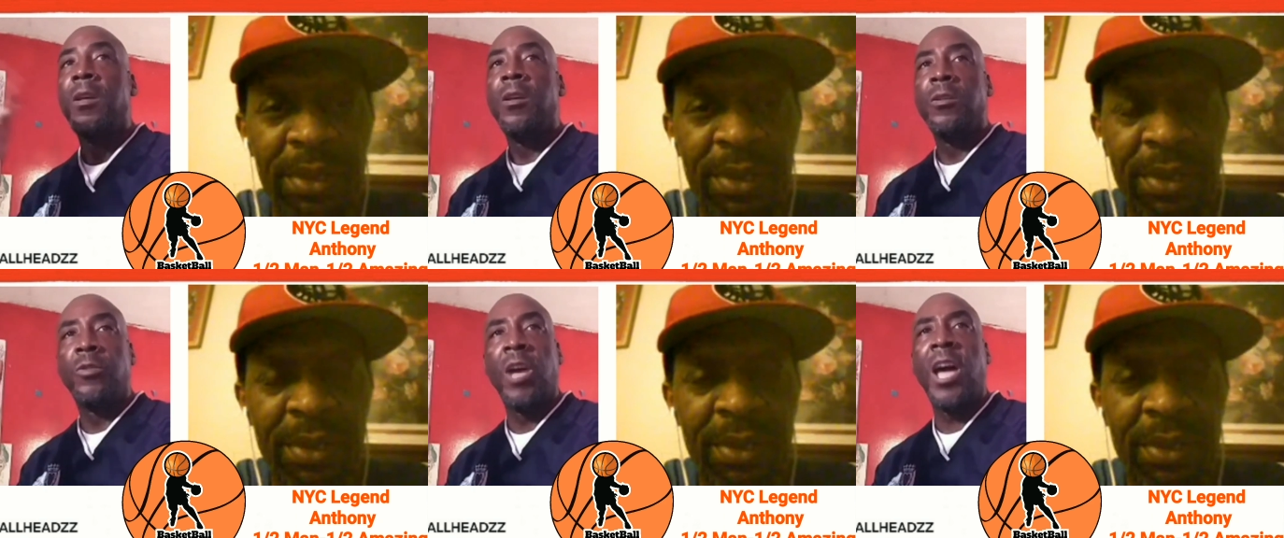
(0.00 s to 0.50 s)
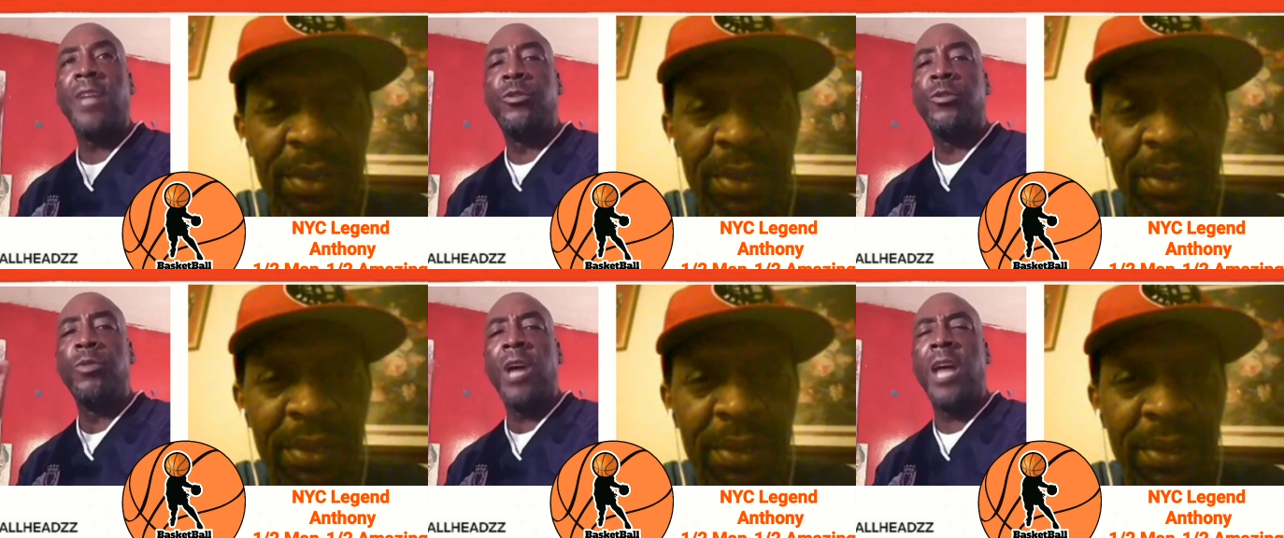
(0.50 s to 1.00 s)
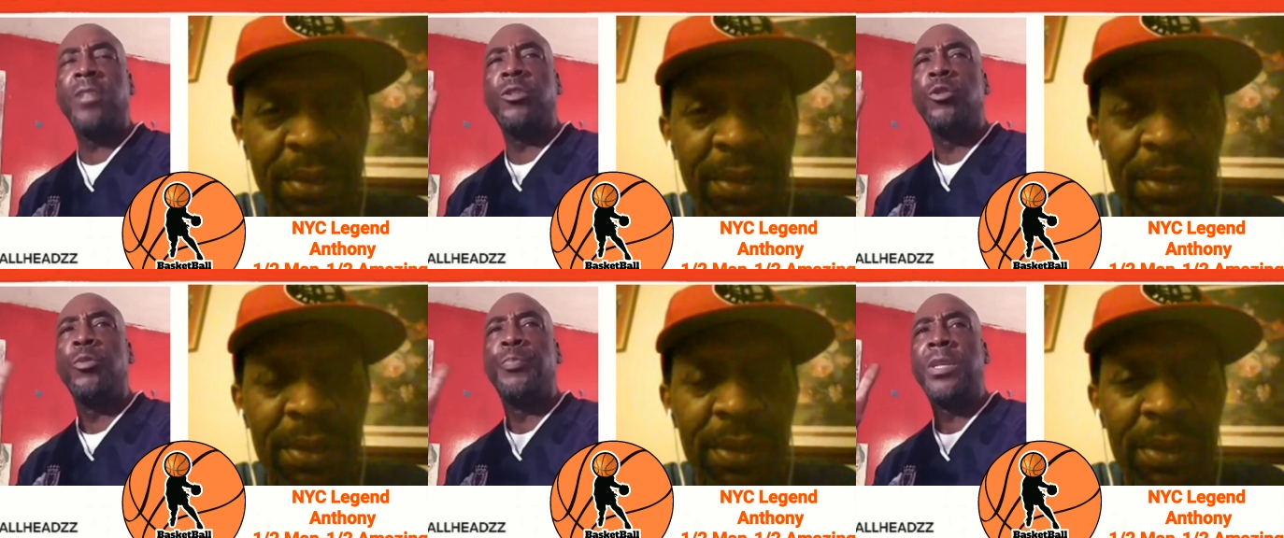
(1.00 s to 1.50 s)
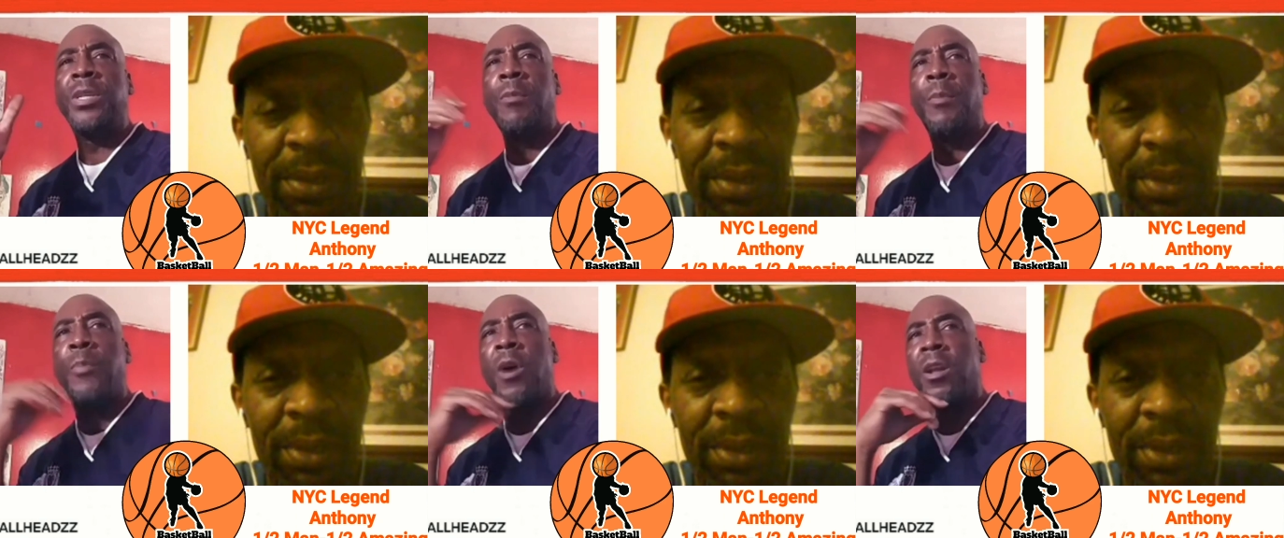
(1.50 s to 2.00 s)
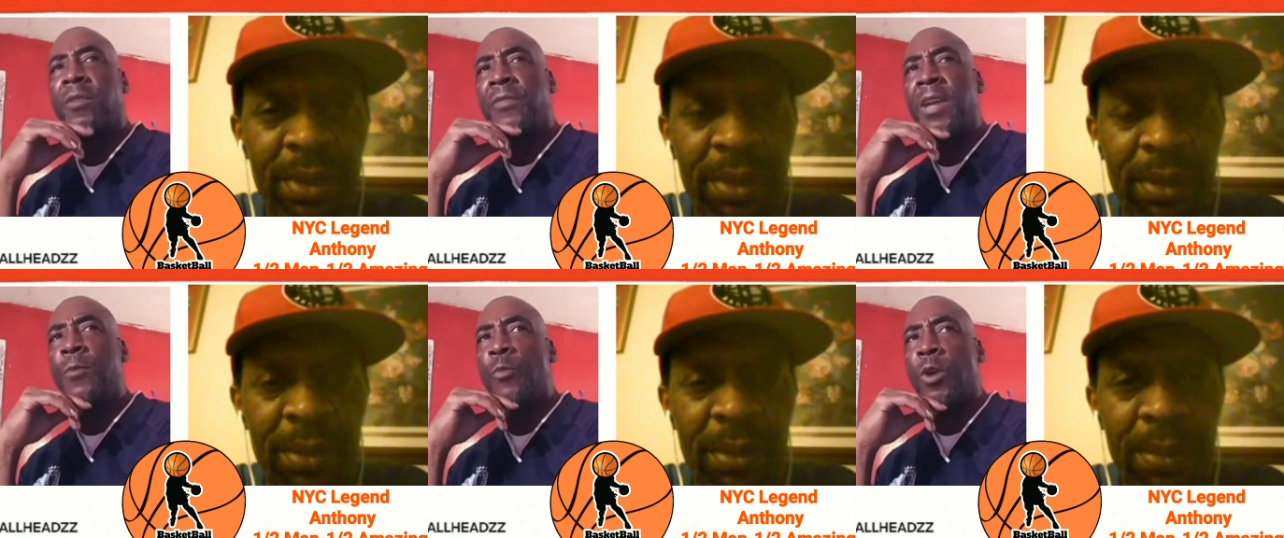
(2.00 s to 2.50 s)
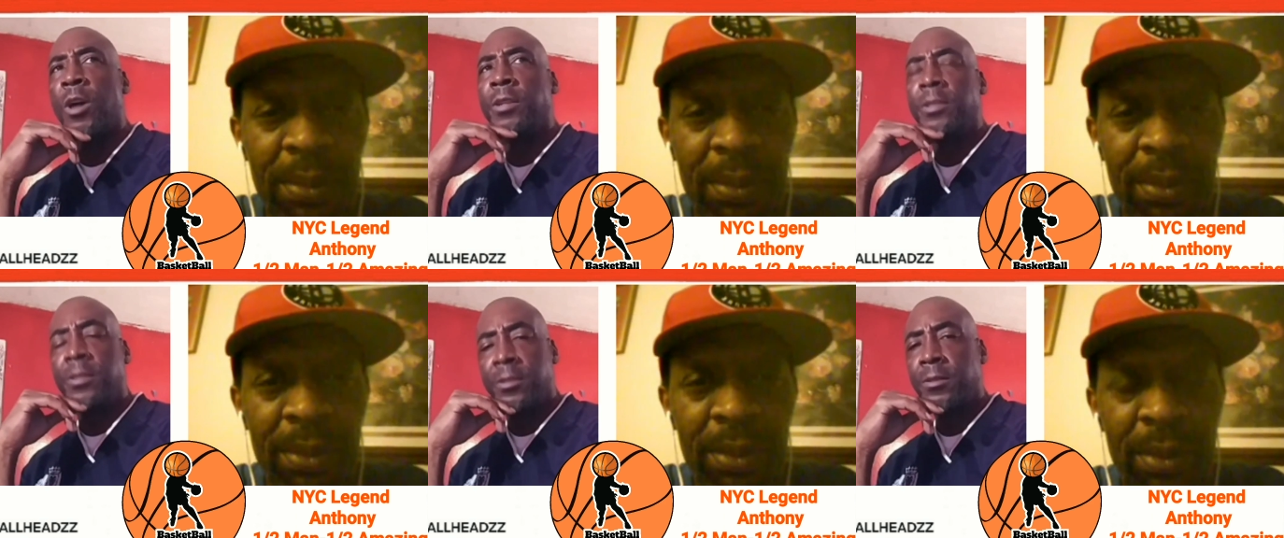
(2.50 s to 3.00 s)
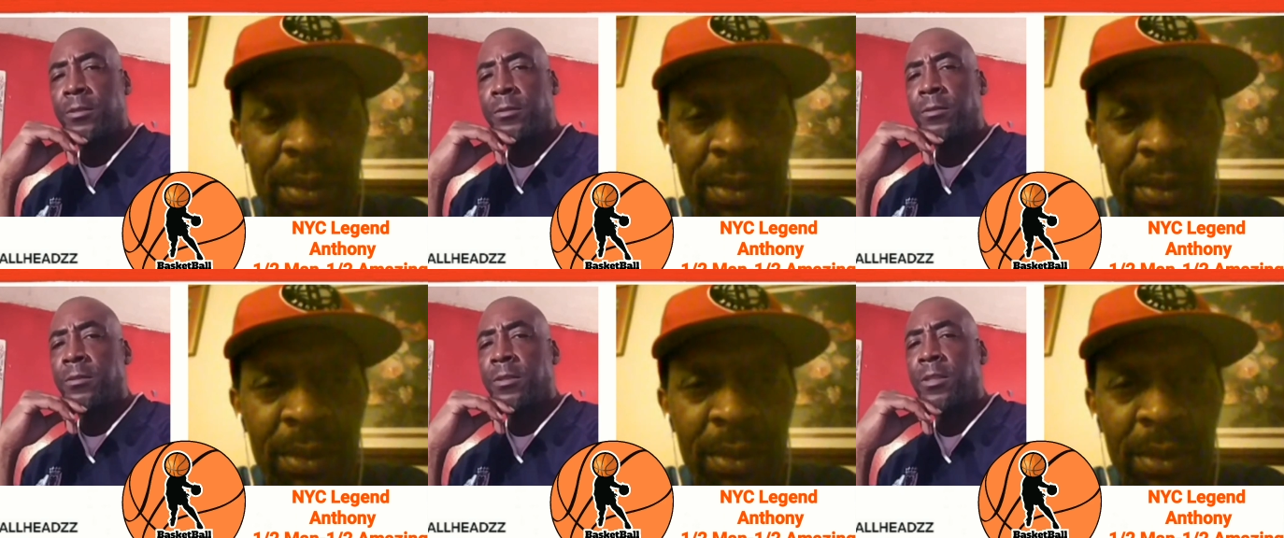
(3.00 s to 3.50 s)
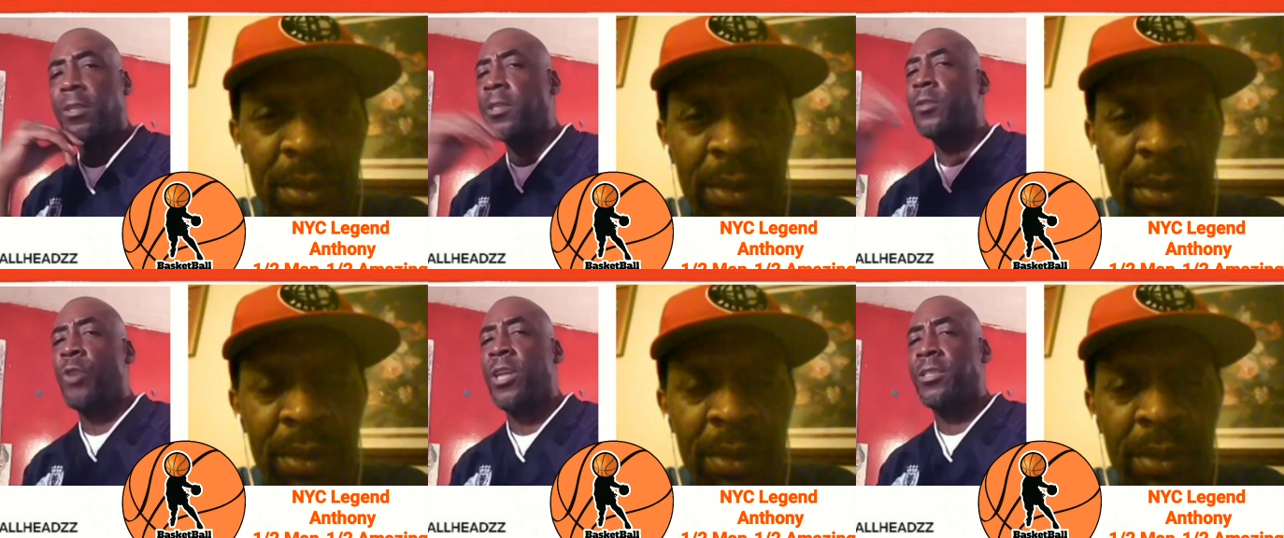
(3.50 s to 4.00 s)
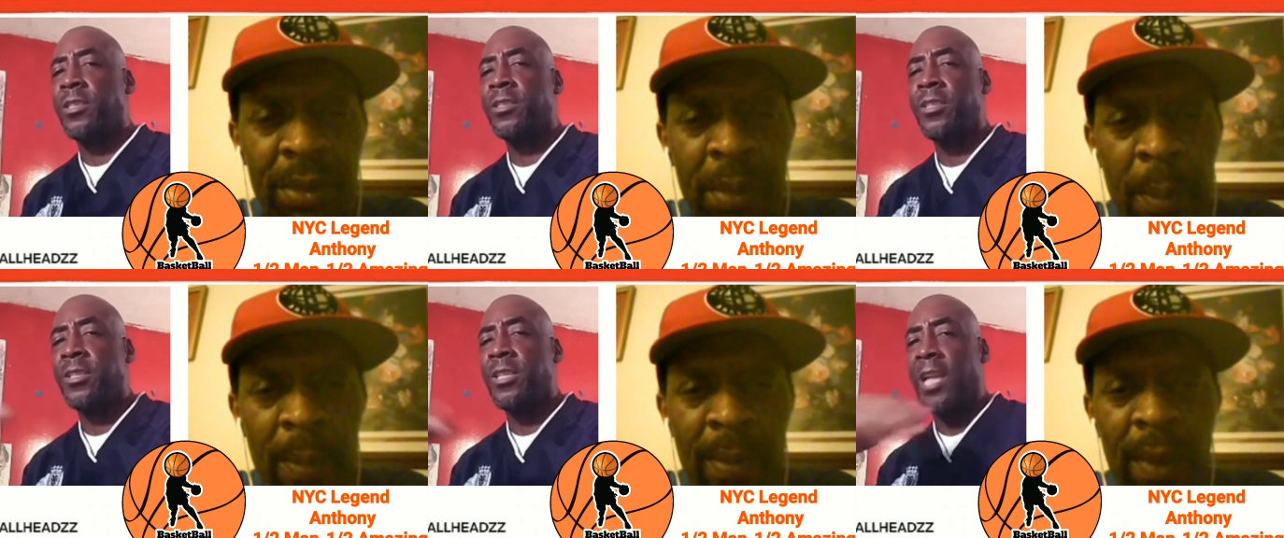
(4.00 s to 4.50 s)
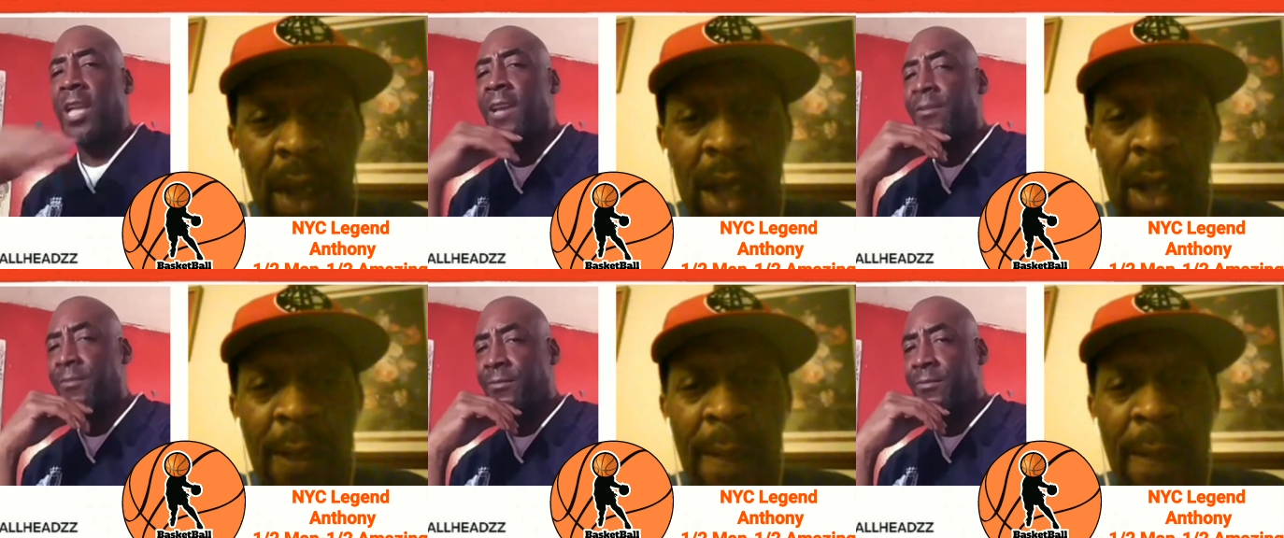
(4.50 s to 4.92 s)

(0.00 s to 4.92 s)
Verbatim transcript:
Speaker 1: So how did you how did you become a part of and one and this transition in your life?